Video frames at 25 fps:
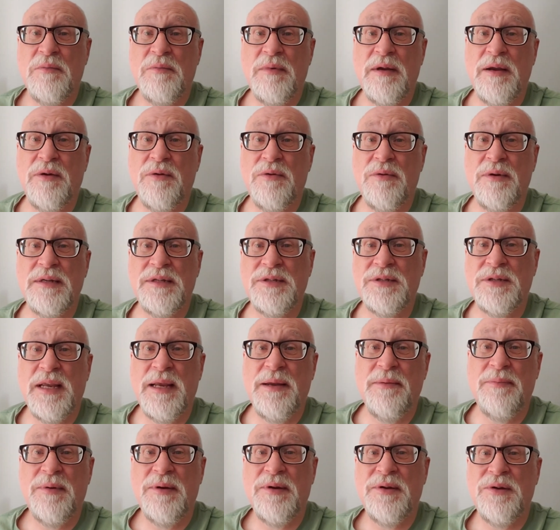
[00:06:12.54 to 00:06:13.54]
we always
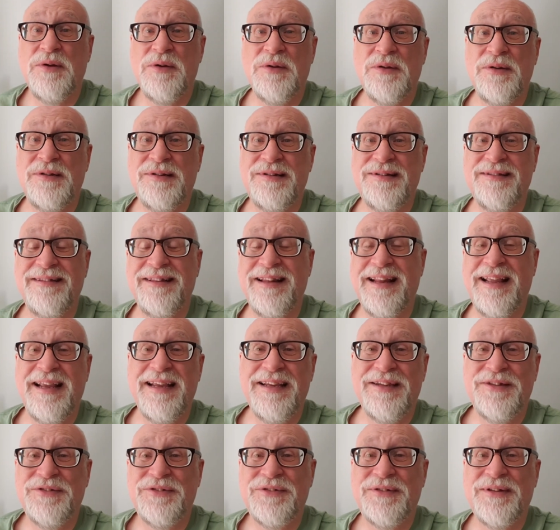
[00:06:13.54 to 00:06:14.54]
keep a good
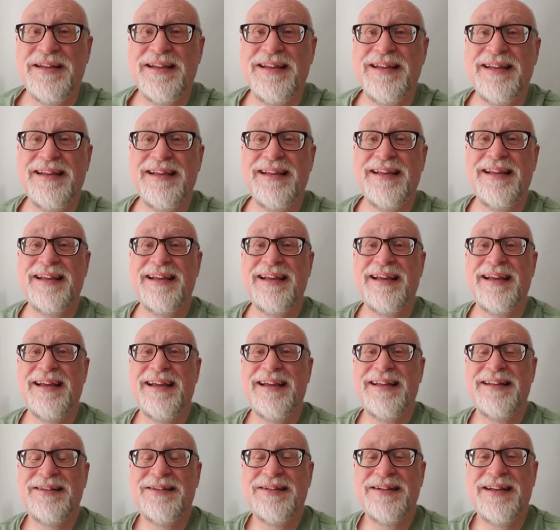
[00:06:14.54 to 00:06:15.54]
list
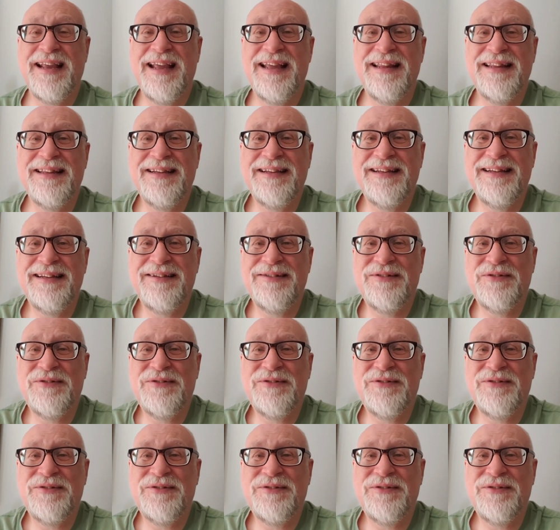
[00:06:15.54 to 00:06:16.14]
together.